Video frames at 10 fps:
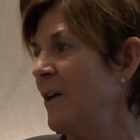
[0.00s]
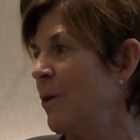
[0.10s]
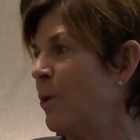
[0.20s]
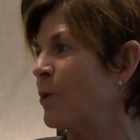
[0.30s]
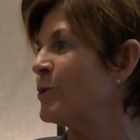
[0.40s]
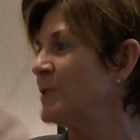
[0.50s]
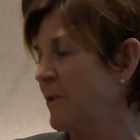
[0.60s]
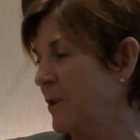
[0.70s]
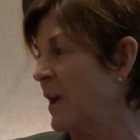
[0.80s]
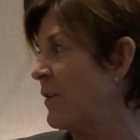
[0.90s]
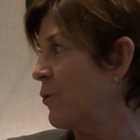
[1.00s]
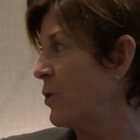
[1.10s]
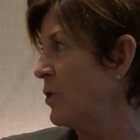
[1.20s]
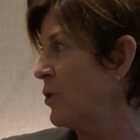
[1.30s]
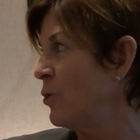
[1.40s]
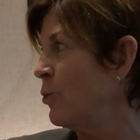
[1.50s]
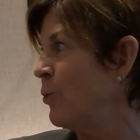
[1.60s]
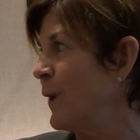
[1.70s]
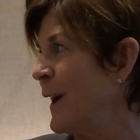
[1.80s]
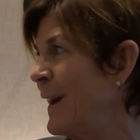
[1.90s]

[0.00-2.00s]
or Southern California who